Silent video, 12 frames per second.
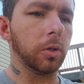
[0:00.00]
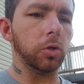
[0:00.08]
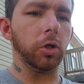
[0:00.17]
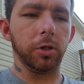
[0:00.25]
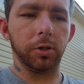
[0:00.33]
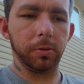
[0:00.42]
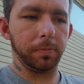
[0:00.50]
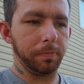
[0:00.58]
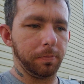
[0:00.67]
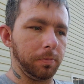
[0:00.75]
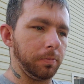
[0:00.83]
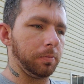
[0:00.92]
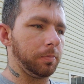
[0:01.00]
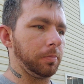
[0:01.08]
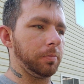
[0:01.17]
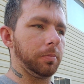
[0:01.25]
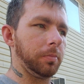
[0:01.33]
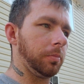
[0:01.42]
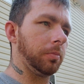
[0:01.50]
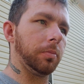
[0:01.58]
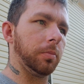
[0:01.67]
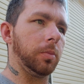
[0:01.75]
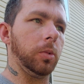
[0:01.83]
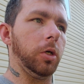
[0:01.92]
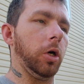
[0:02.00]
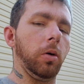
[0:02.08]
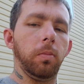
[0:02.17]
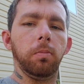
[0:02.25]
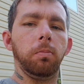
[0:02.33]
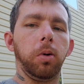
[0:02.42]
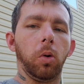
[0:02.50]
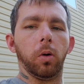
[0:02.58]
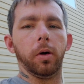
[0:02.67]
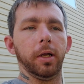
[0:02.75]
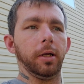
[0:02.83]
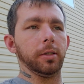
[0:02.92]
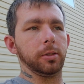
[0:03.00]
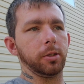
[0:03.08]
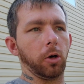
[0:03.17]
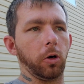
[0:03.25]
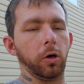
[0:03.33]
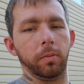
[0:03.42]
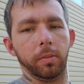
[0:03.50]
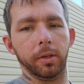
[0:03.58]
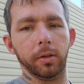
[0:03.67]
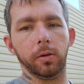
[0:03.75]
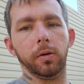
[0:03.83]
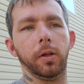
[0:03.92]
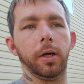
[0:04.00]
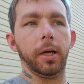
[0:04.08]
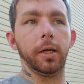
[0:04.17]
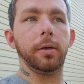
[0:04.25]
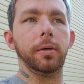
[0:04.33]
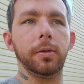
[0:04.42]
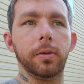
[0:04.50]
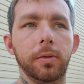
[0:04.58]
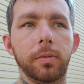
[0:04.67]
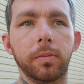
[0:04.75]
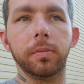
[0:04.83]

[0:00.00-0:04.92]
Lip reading: just, you know, born into stardom and all that, and